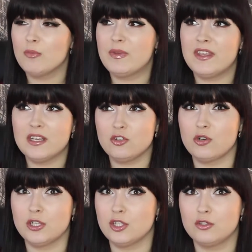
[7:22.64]
but then I
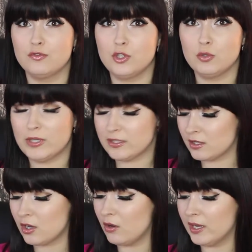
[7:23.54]
tried it a few weeks
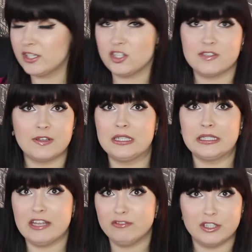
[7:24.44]
ago and I just fell
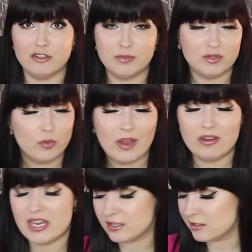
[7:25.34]
in love, and I've been
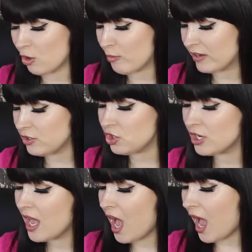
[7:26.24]
wearing it so much.
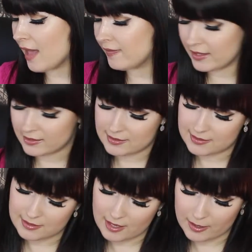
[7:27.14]
And
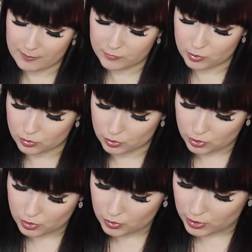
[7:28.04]
it's
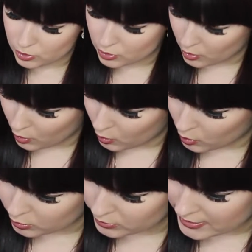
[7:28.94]
it's
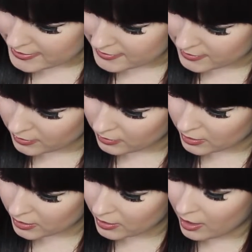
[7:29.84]
called
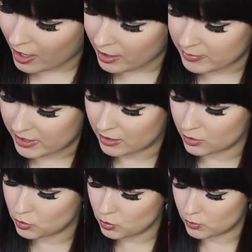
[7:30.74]
Silk Cami.
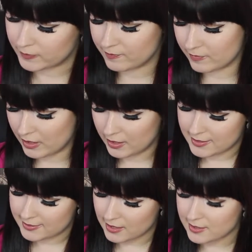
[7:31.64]
Ooh,
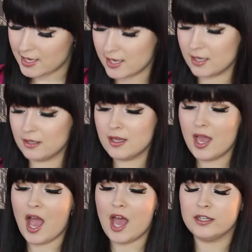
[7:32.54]
sexy.
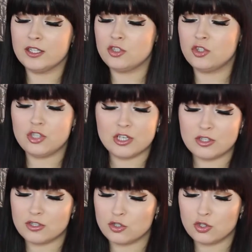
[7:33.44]
And it's
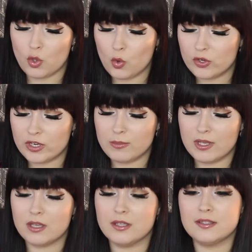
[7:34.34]
just so
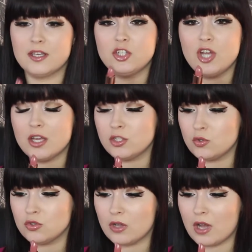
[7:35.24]
creamy. It's such an unusual